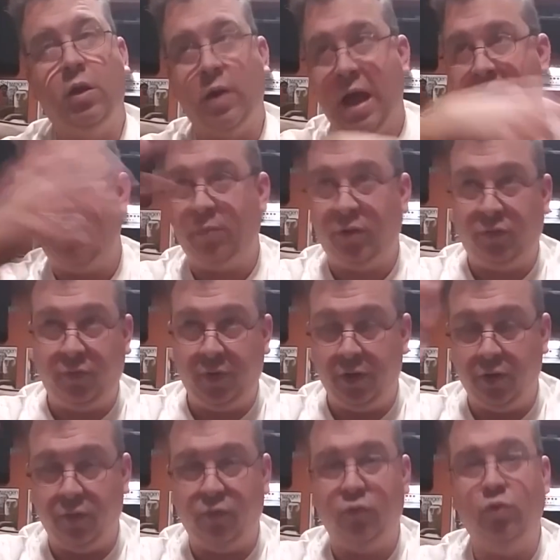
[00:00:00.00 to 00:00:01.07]

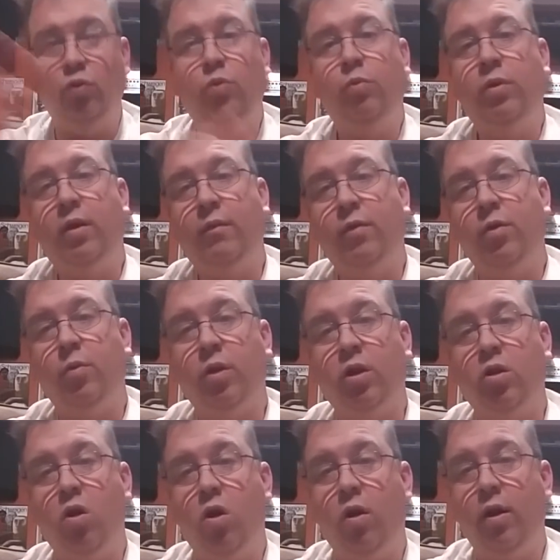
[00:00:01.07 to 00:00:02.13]
Atmosphere of room, whatever you want
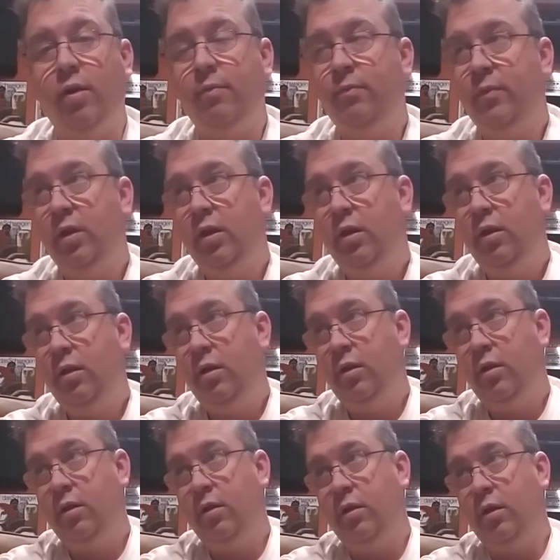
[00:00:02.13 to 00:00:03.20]
to call it.
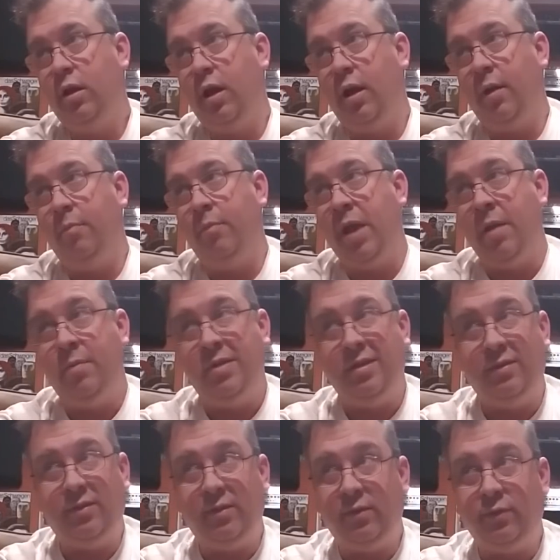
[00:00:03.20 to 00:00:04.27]
Maybe
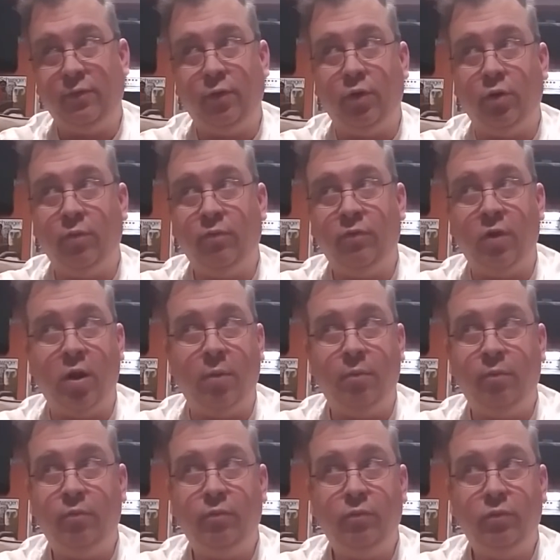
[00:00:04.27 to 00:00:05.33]
this is
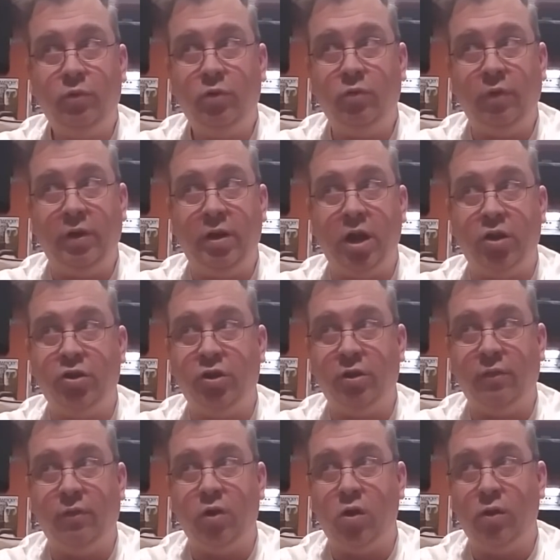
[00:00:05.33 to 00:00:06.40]
from reduction
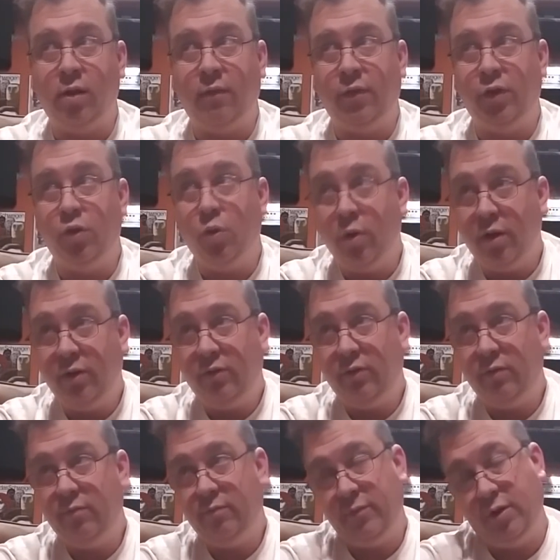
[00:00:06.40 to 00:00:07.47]
of low-level noise.
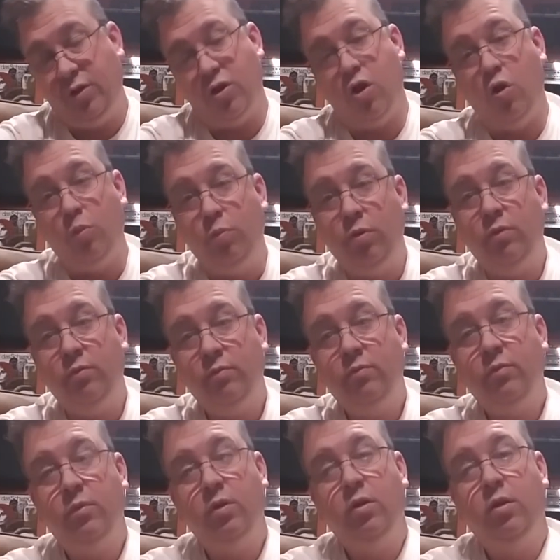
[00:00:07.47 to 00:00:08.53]
You'd hope
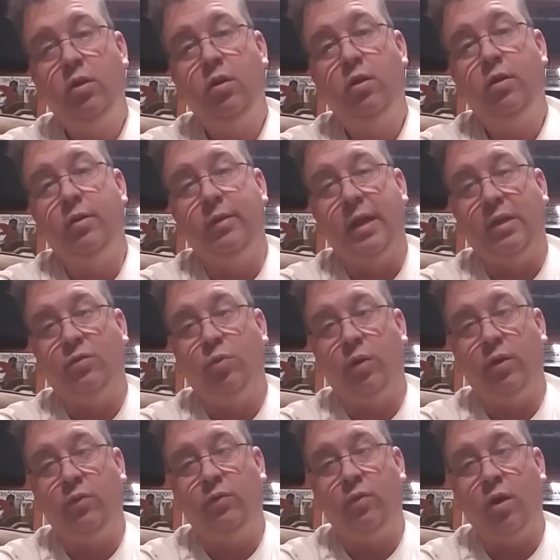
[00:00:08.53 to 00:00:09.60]
that's what
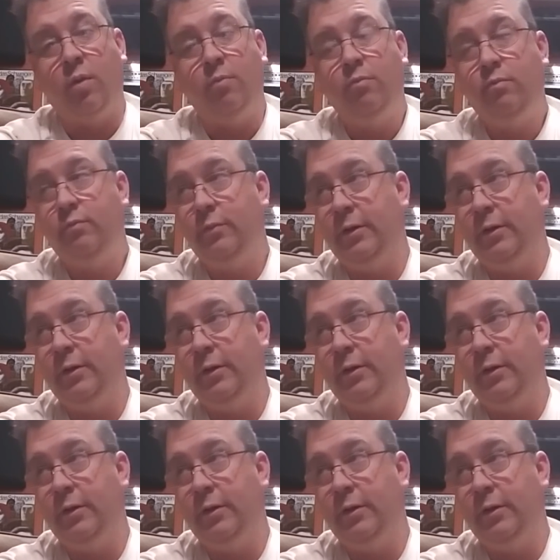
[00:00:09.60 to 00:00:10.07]
it's from.